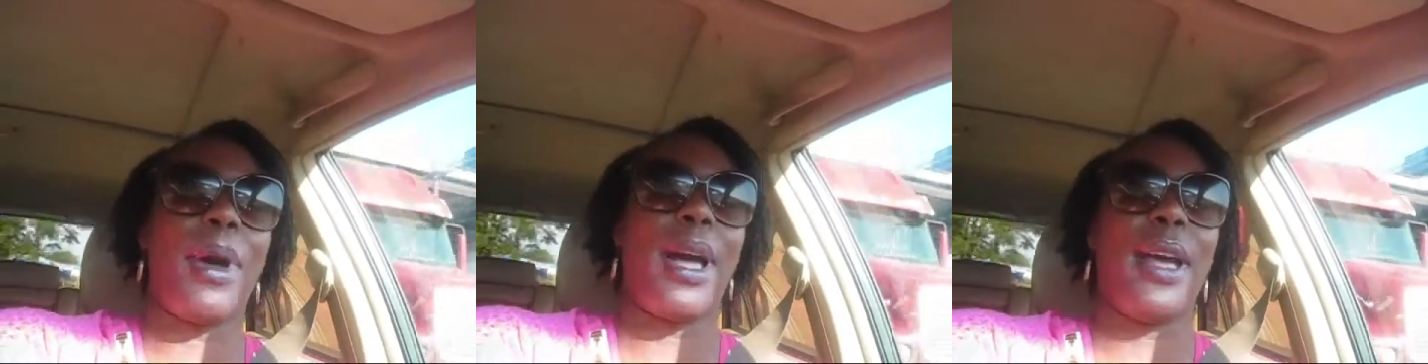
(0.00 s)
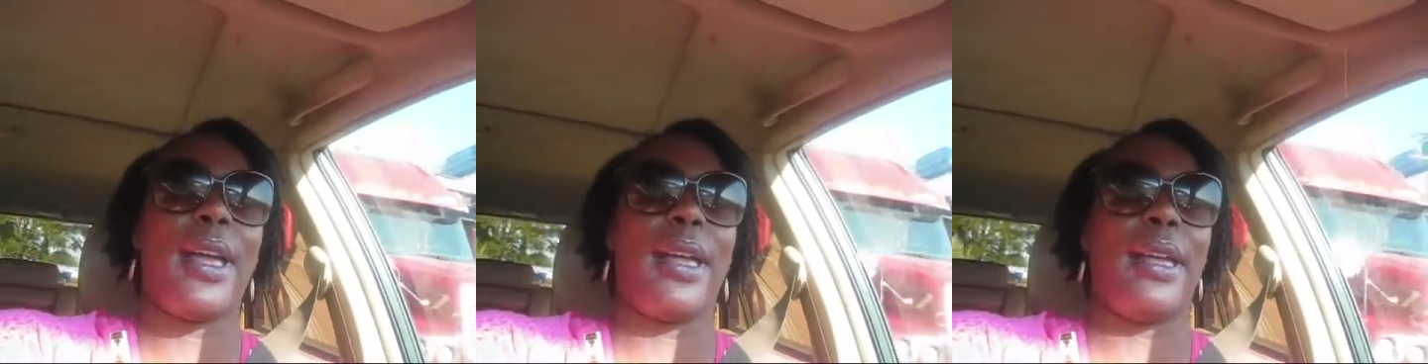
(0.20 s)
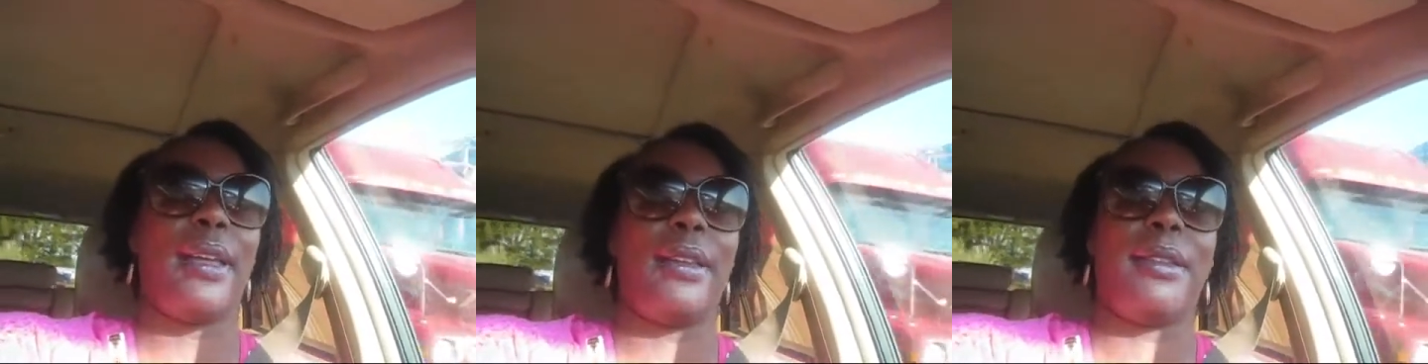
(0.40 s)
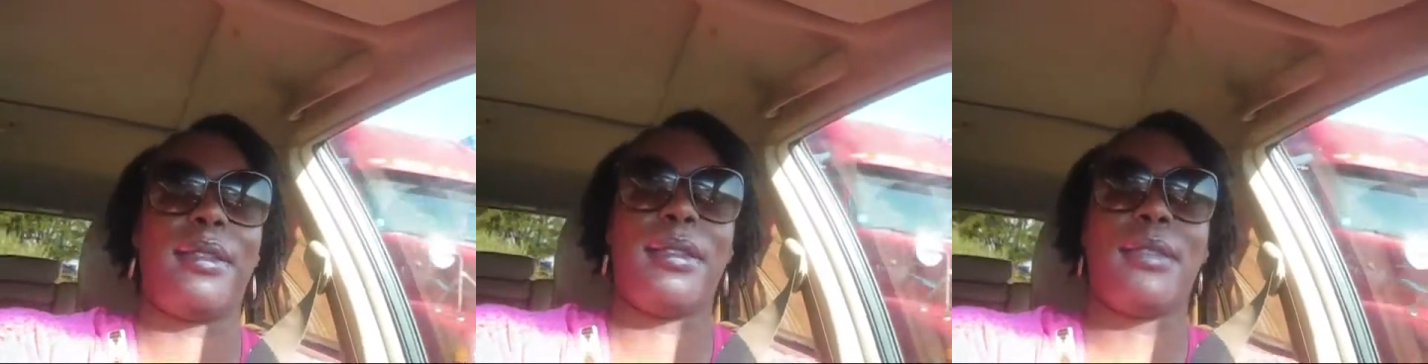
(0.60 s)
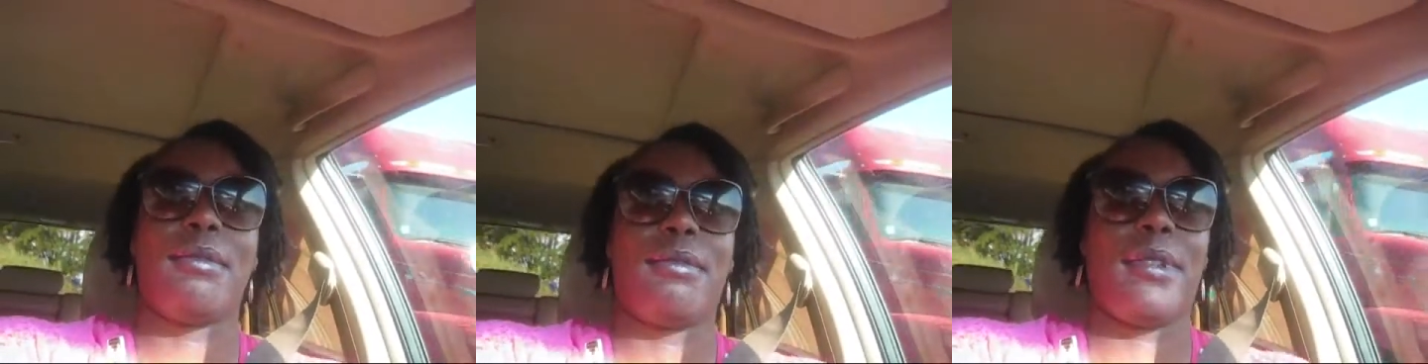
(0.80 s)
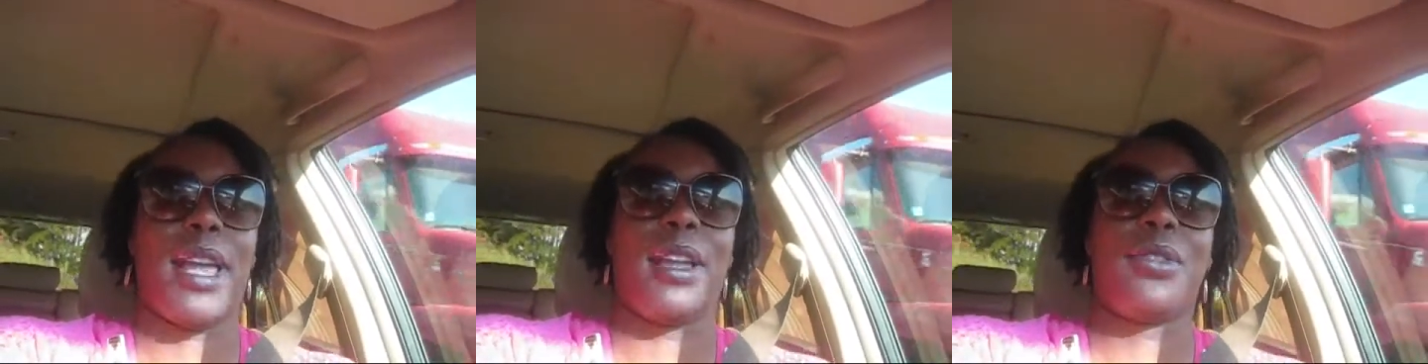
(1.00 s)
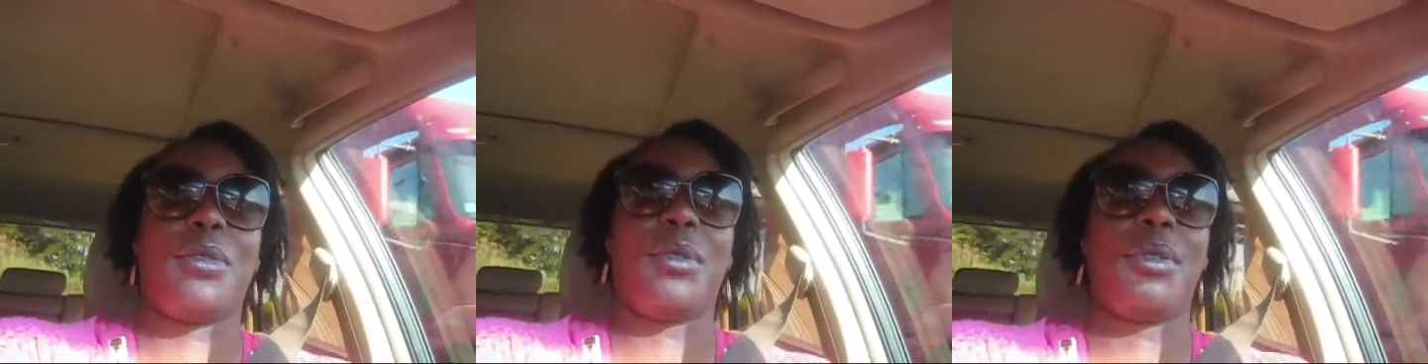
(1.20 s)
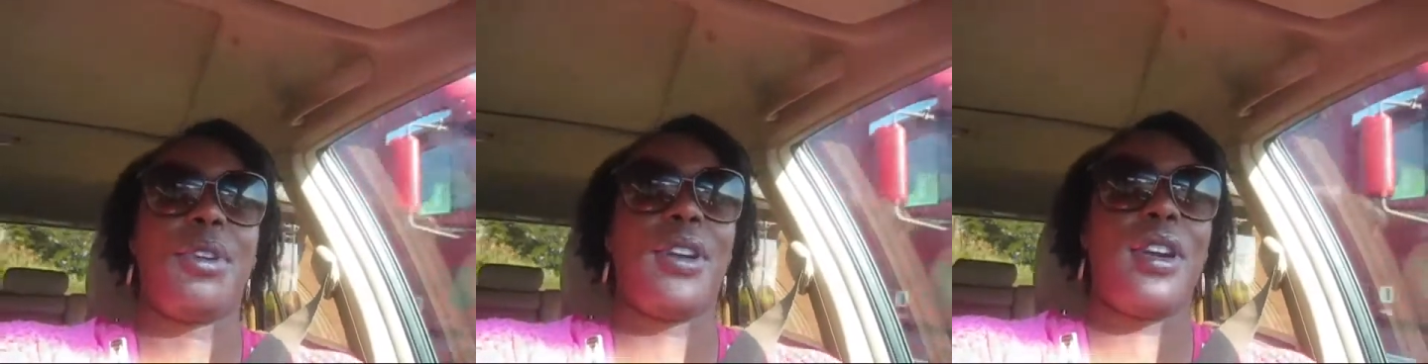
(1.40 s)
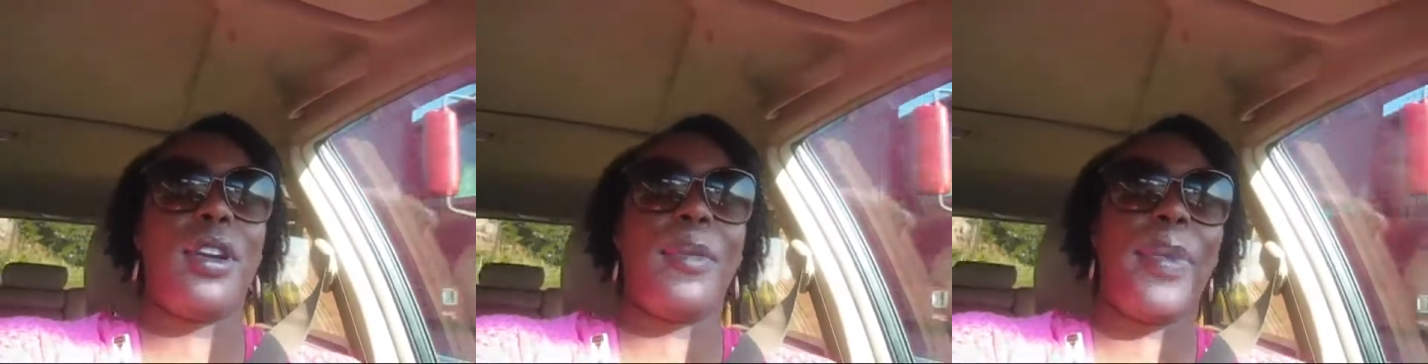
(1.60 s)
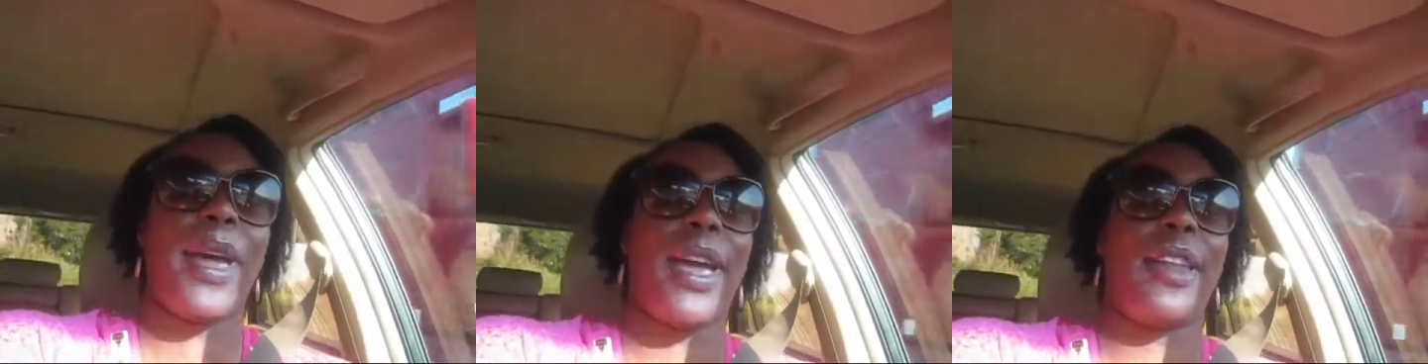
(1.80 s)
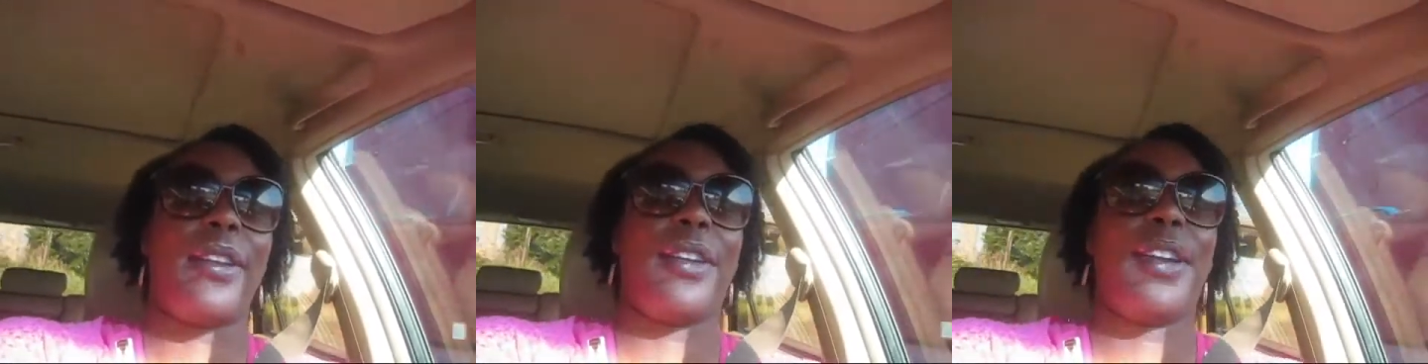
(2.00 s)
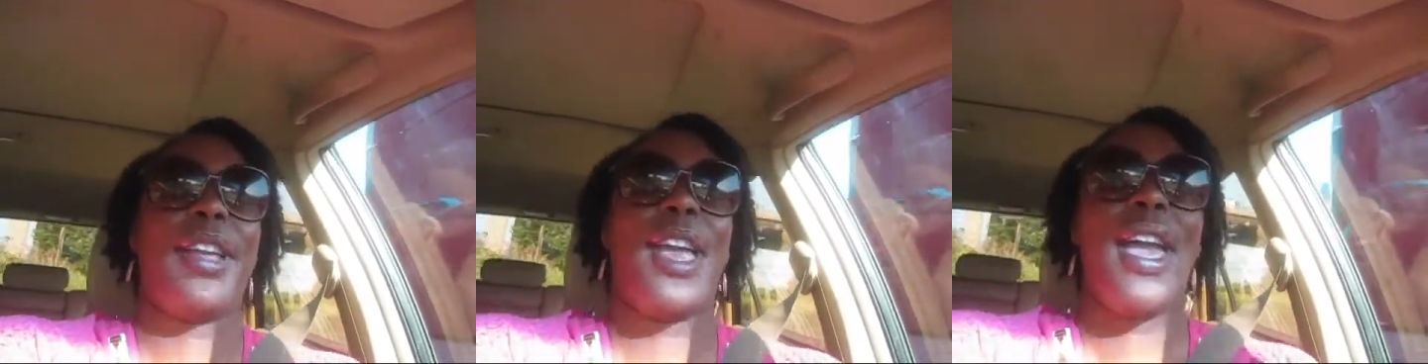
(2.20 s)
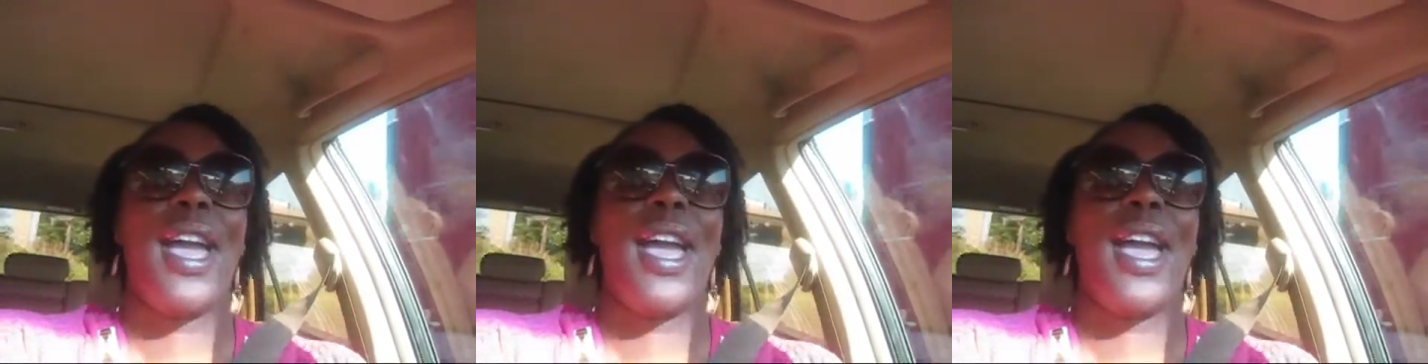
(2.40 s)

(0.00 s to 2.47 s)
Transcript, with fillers: my natural curl pattern.